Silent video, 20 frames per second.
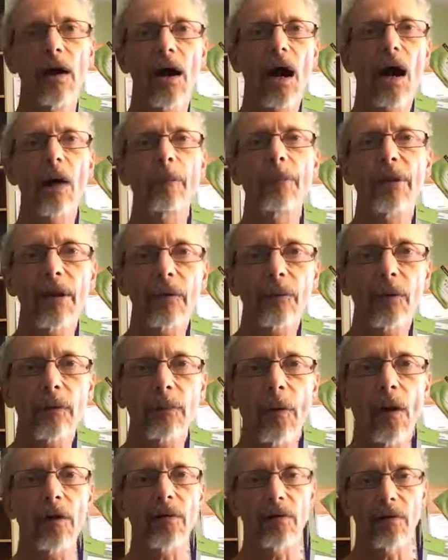I'm a network
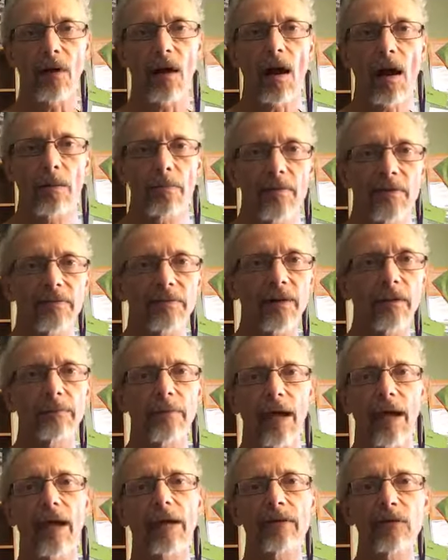marketer. I'm this, I'm
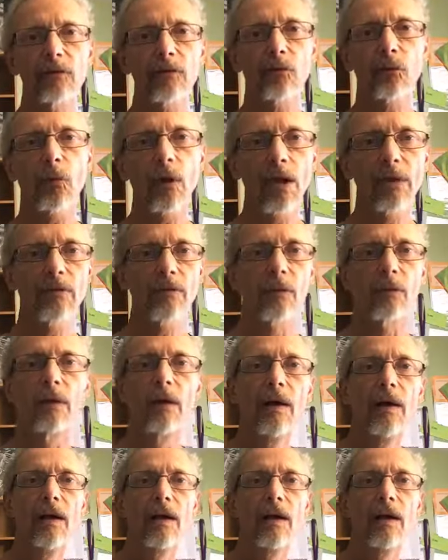that. I, this is what I do.